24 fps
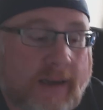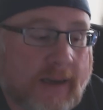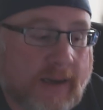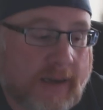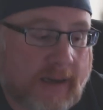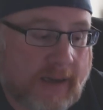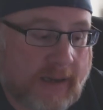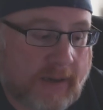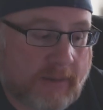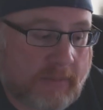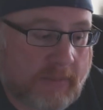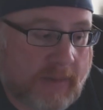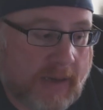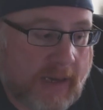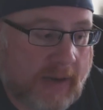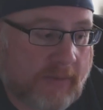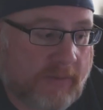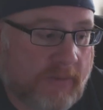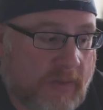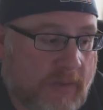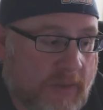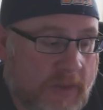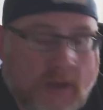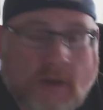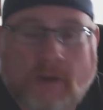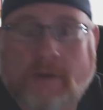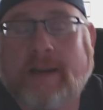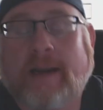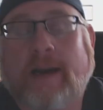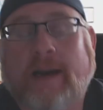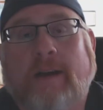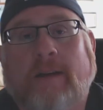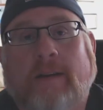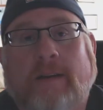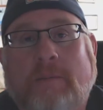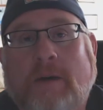I have no
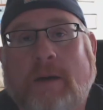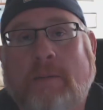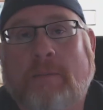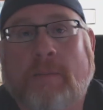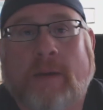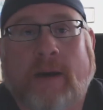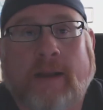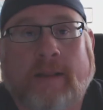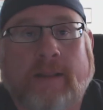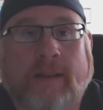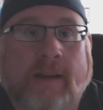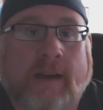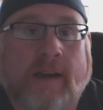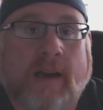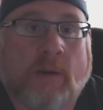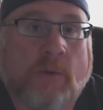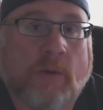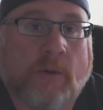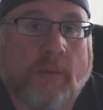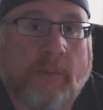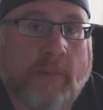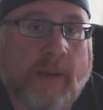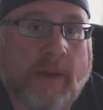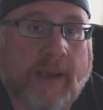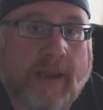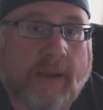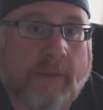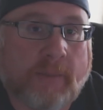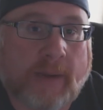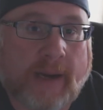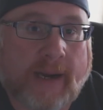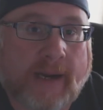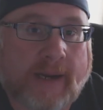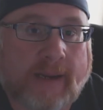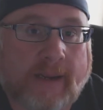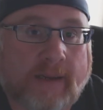doubt in my mind that I won't make it
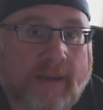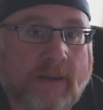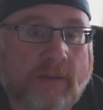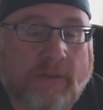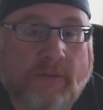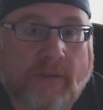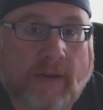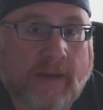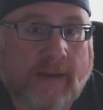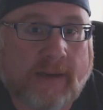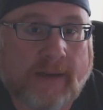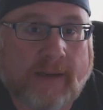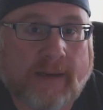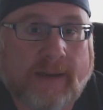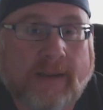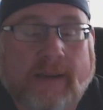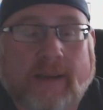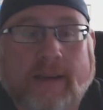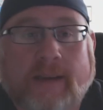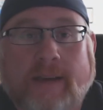back into funded.